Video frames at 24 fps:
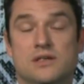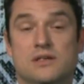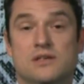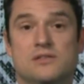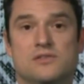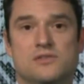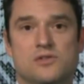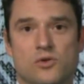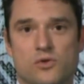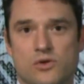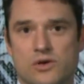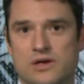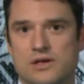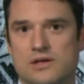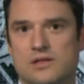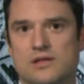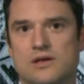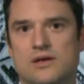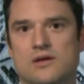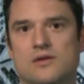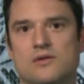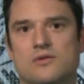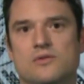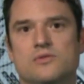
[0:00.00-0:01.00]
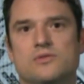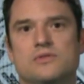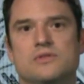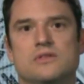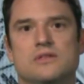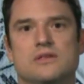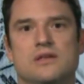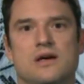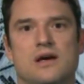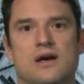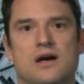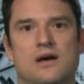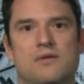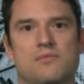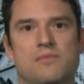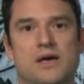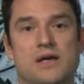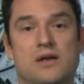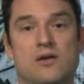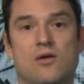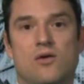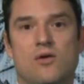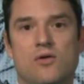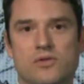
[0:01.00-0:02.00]
historic lows
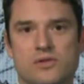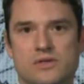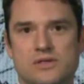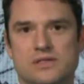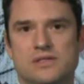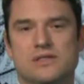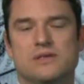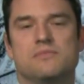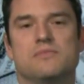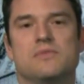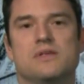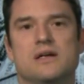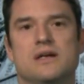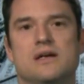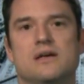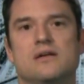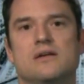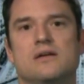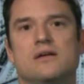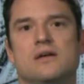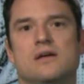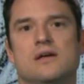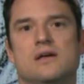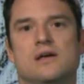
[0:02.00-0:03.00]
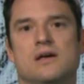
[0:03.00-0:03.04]
and holding them there,